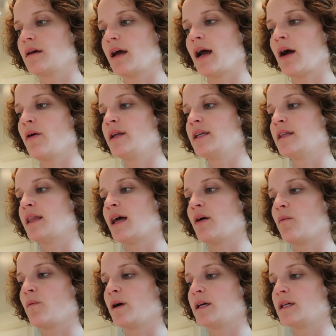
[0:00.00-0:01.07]
how I did
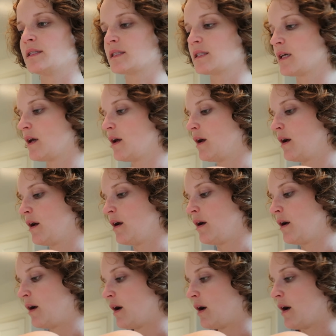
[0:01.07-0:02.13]
that was
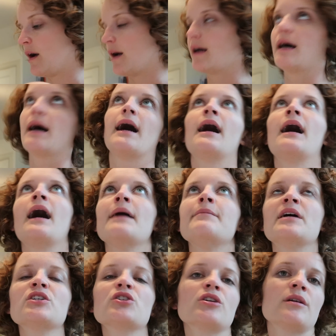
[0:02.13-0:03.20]
I
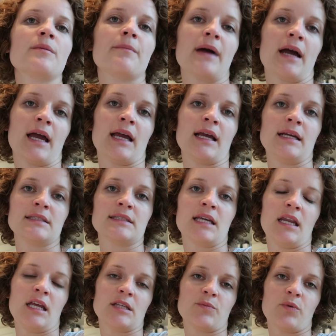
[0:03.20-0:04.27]
measured my
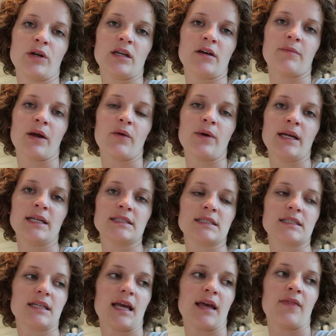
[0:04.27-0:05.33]
skinniest point of my
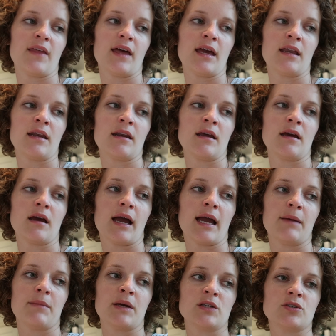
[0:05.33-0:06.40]
waist, and then
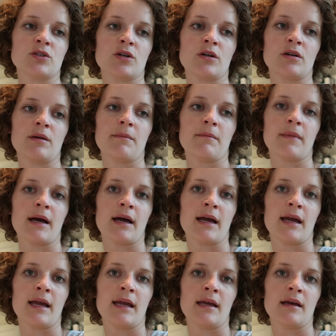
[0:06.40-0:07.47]
I measured
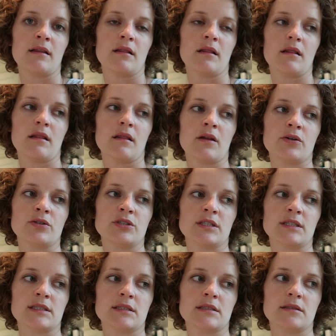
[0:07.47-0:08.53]
my
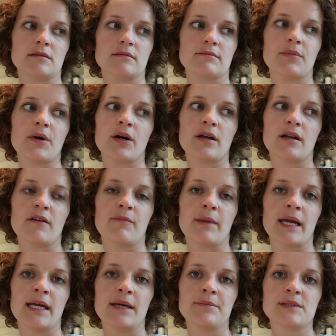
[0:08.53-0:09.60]
largest part of
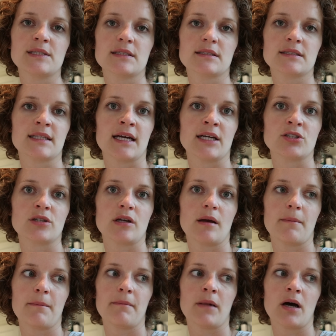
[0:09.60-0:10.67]
my hips slash
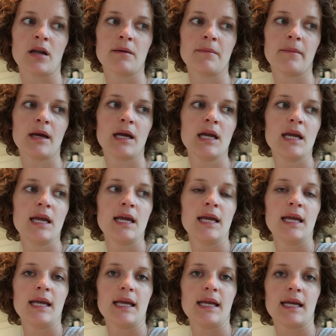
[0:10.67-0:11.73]
bottom,
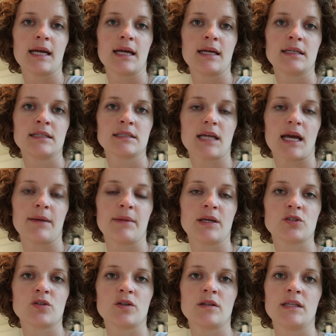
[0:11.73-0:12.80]
and I
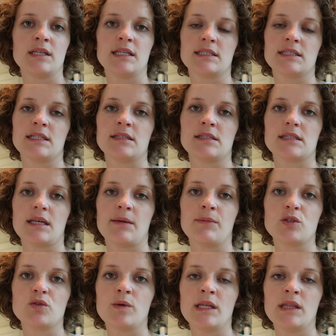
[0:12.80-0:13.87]
measured the distance in
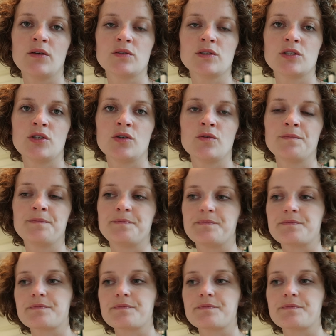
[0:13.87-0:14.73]
between those two,